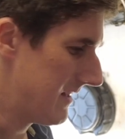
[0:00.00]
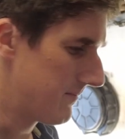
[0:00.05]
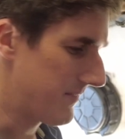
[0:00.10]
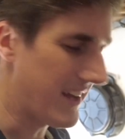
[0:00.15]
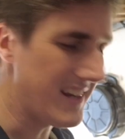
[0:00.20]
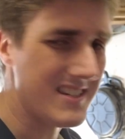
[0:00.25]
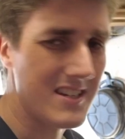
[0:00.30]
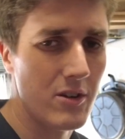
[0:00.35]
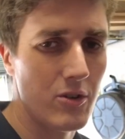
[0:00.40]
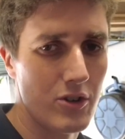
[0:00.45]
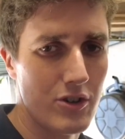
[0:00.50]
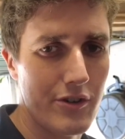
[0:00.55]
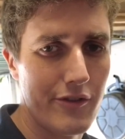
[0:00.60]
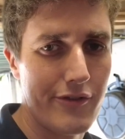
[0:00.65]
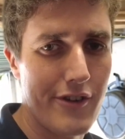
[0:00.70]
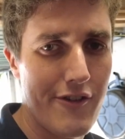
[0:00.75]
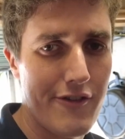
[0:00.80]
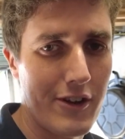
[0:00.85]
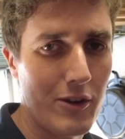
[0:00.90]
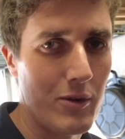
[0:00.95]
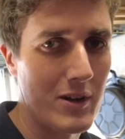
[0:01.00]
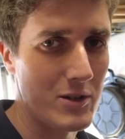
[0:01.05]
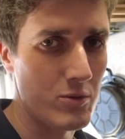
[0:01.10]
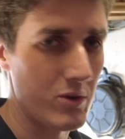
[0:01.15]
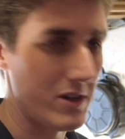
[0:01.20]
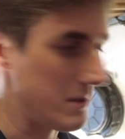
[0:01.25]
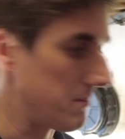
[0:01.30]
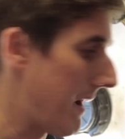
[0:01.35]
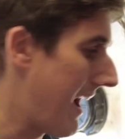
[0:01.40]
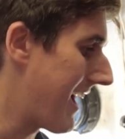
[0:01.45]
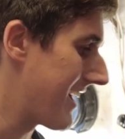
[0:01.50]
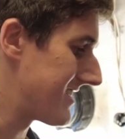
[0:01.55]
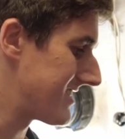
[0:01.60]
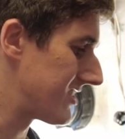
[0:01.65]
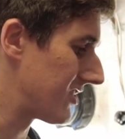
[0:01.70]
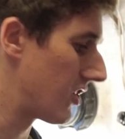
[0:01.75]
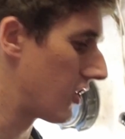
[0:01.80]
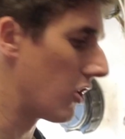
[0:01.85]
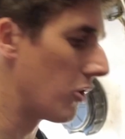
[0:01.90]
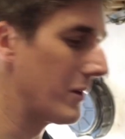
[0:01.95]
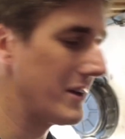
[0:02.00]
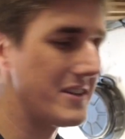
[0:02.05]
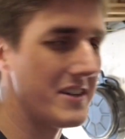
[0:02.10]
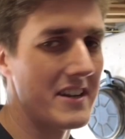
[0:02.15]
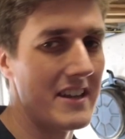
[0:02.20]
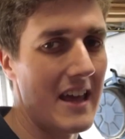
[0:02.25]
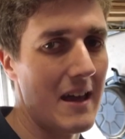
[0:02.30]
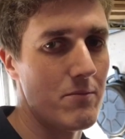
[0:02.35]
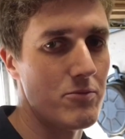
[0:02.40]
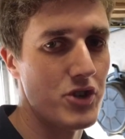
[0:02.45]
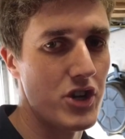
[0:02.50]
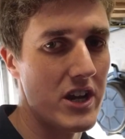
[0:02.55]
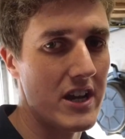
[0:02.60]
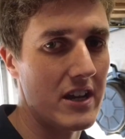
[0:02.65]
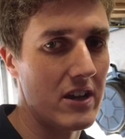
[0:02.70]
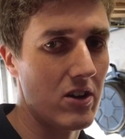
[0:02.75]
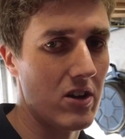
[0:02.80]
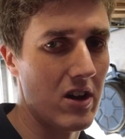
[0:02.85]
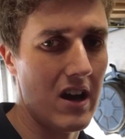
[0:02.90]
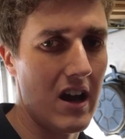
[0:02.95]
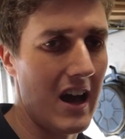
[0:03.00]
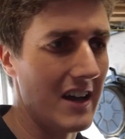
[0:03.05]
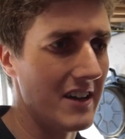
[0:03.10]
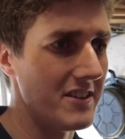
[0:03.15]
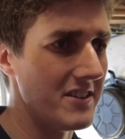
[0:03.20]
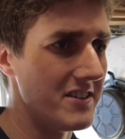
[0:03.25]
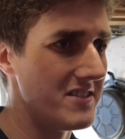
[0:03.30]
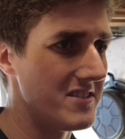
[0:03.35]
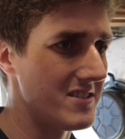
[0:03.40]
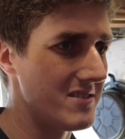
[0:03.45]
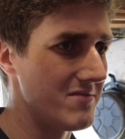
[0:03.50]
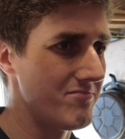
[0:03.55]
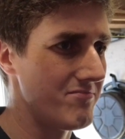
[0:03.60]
that's 250 quid's worth of parts that could go into the MG, and